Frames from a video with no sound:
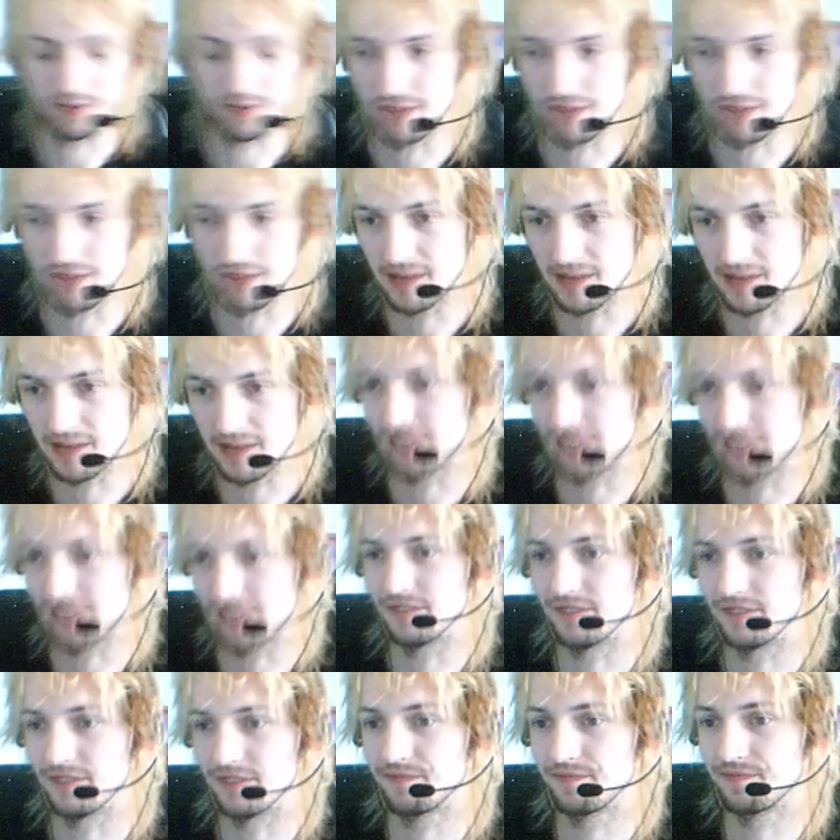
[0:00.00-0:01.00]
elephant.
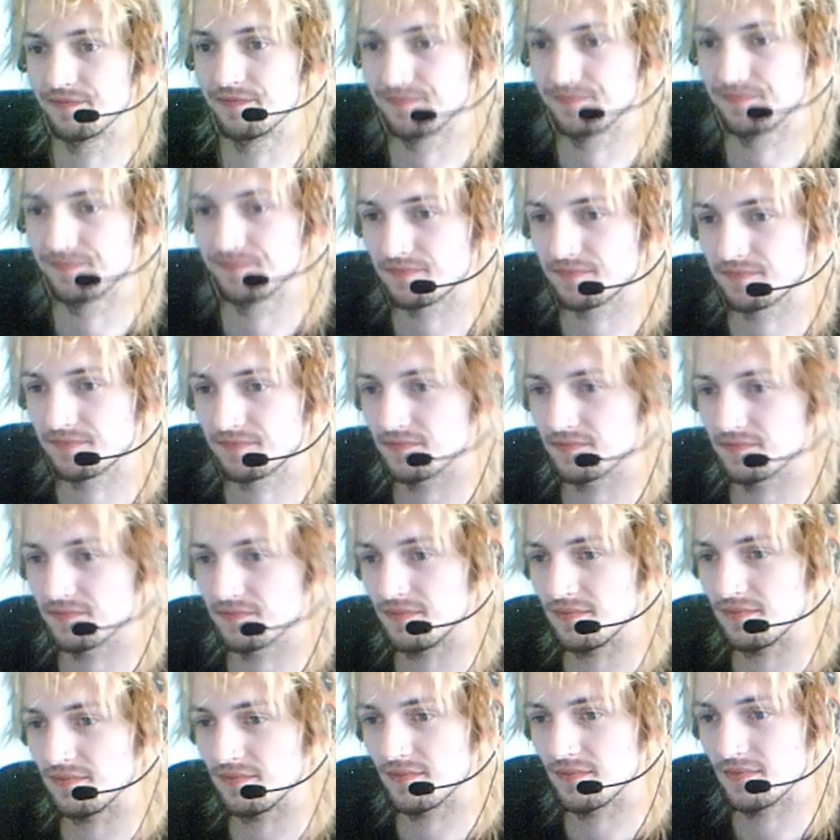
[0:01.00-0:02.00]

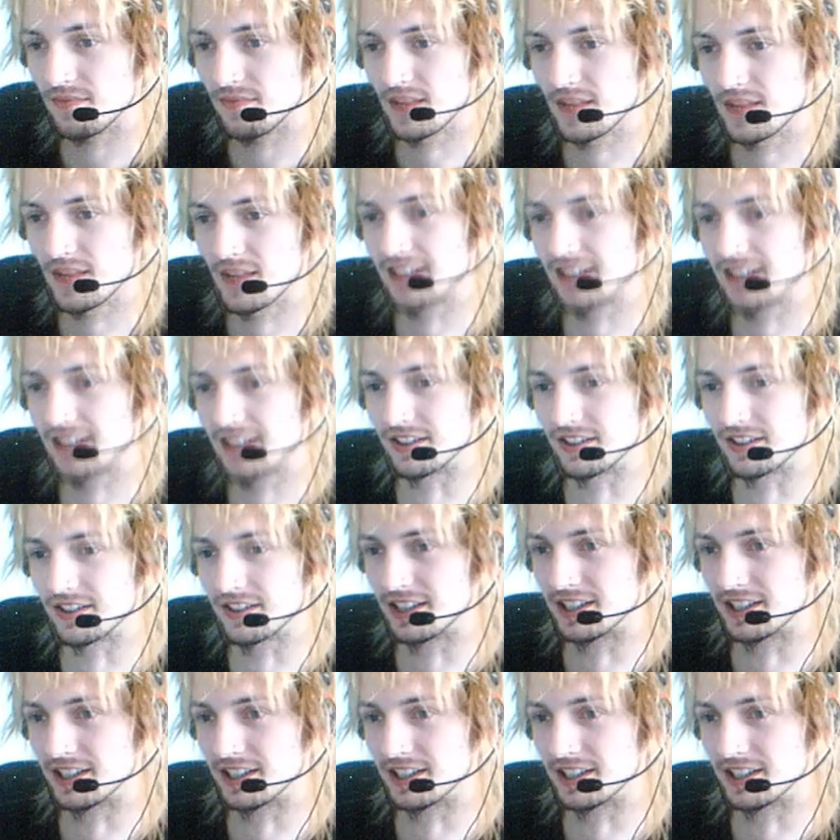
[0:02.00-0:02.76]
That looks okay.